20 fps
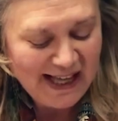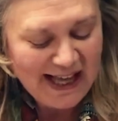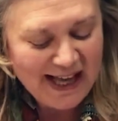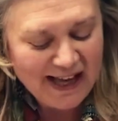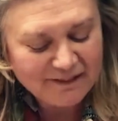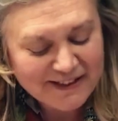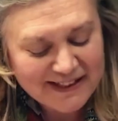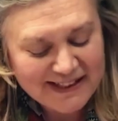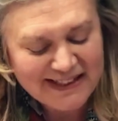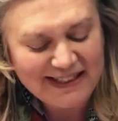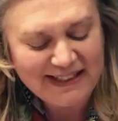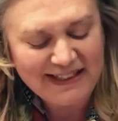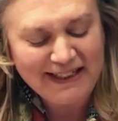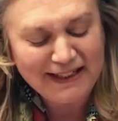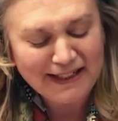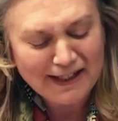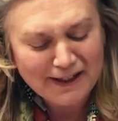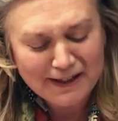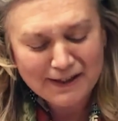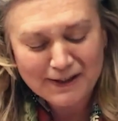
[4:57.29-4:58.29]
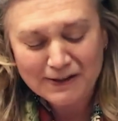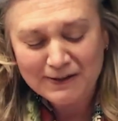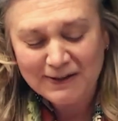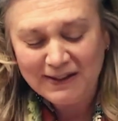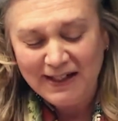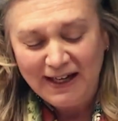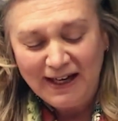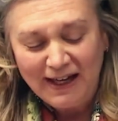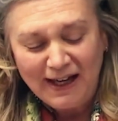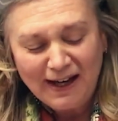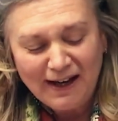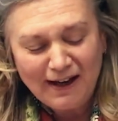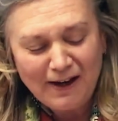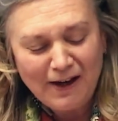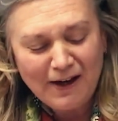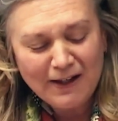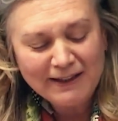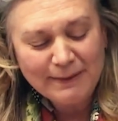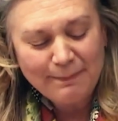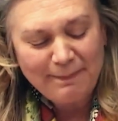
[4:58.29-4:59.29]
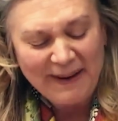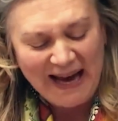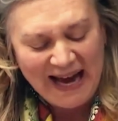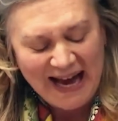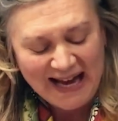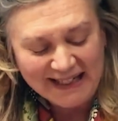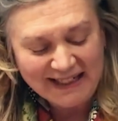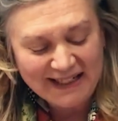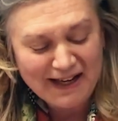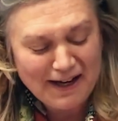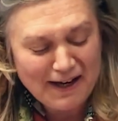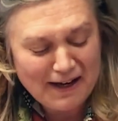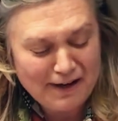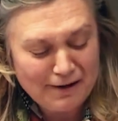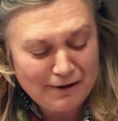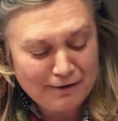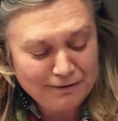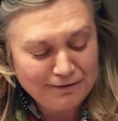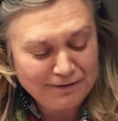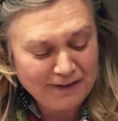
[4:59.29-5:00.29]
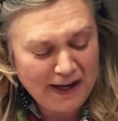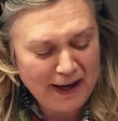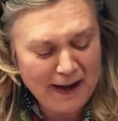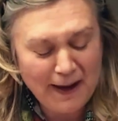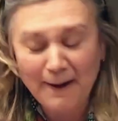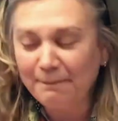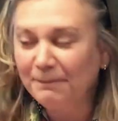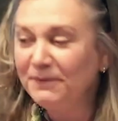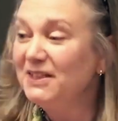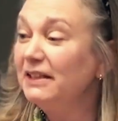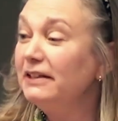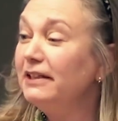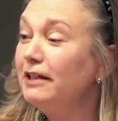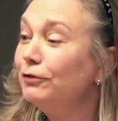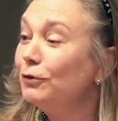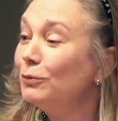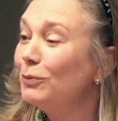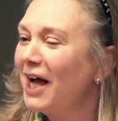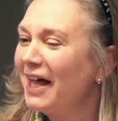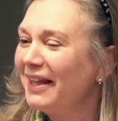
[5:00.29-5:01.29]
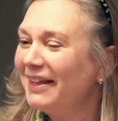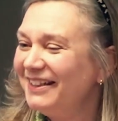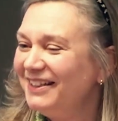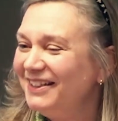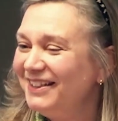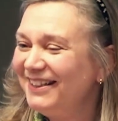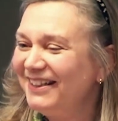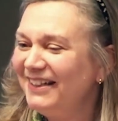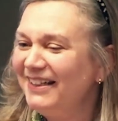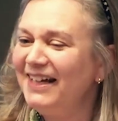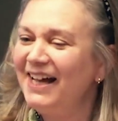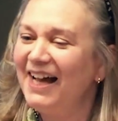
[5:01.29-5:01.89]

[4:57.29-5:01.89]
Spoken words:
FCDO, on the back of deliverology